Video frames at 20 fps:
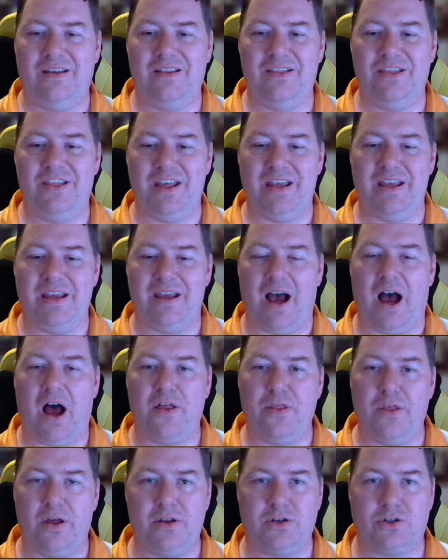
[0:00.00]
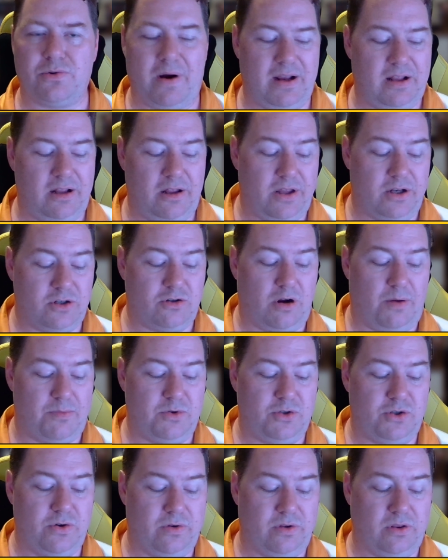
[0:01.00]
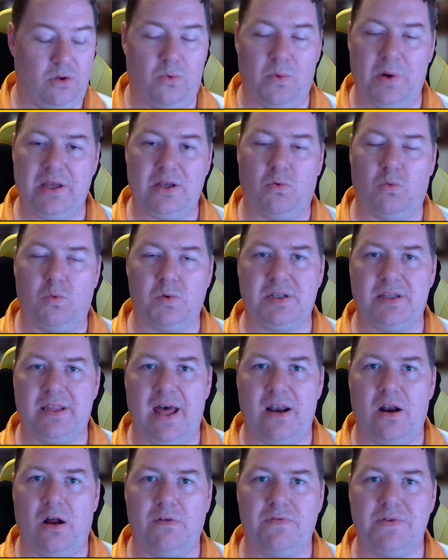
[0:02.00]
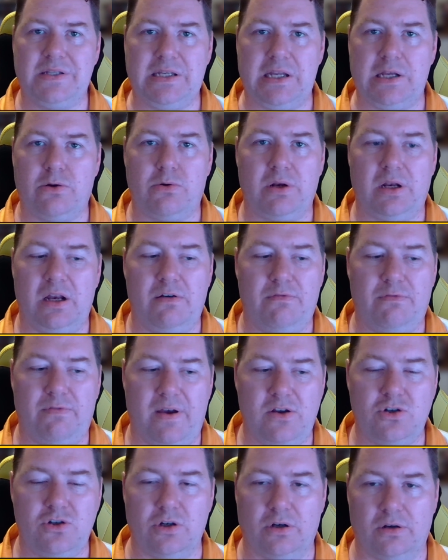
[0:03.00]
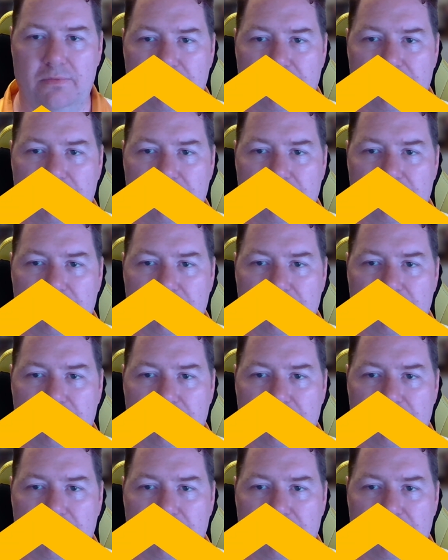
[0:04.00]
The other trailer that dropped during the week was that of Secret Invasion.